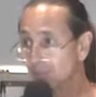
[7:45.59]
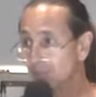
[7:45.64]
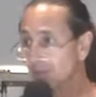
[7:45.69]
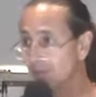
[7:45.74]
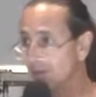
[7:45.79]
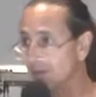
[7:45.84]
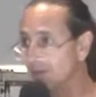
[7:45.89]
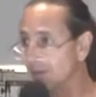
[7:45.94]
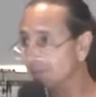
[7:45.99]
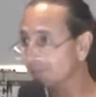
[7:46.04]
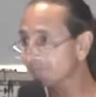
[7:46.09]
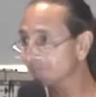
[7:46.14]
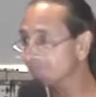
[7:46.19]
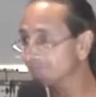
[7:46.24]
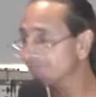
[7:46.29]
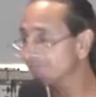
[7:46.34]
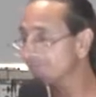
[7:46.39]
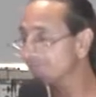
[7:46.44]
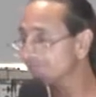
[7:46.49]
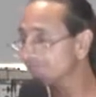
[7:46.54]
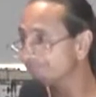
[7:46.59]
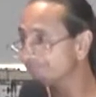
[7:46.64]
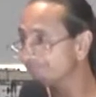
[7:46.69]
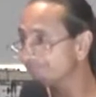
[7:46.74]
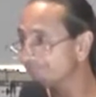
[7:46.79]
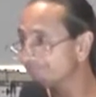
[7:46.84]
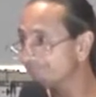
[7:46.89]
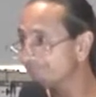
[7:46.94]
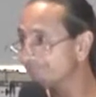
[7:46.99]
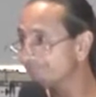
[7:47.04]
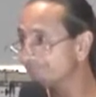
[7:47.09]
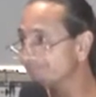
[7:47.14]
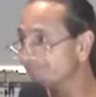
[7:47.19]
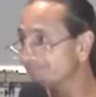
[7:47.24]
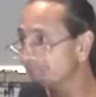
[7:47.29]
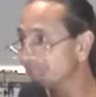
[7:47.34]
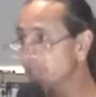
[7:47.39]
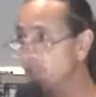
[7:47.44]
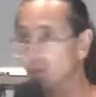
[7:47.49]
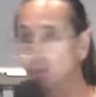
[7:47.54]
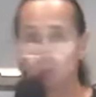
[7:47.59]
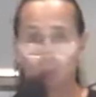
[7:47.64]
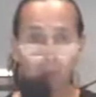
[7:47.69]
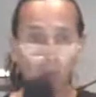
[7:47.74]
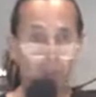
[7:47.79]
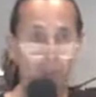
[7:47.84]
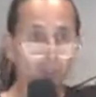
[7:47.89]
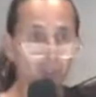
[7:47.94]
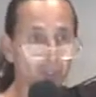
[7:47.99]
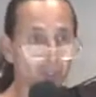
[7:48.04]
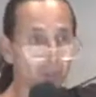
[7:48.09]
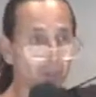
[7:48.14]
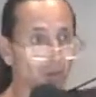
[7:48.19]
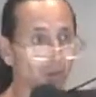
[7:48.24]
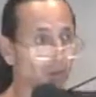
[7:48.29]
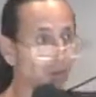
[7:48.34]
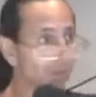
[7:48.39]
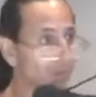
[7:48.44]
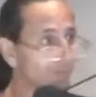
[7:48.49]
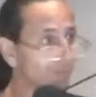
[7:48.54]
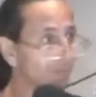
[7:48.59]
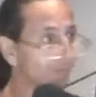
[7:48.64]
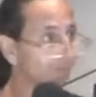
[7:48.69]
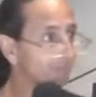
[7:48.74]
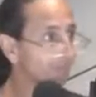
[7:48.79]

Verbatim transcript: to be there. He's the ruler of this earth.